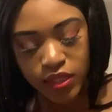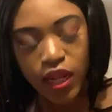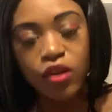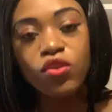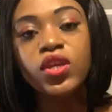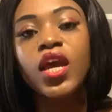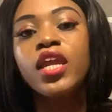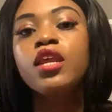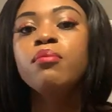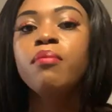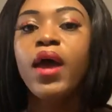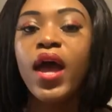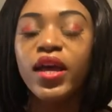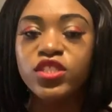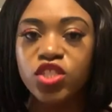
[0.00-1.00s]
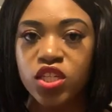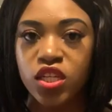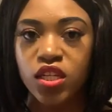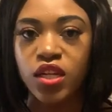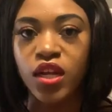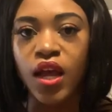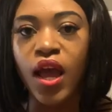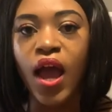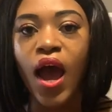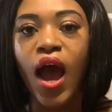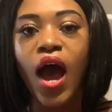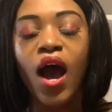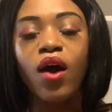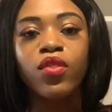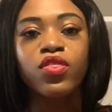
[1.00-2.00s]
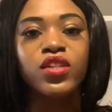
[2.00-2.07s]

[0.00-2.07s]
Now you can imagine how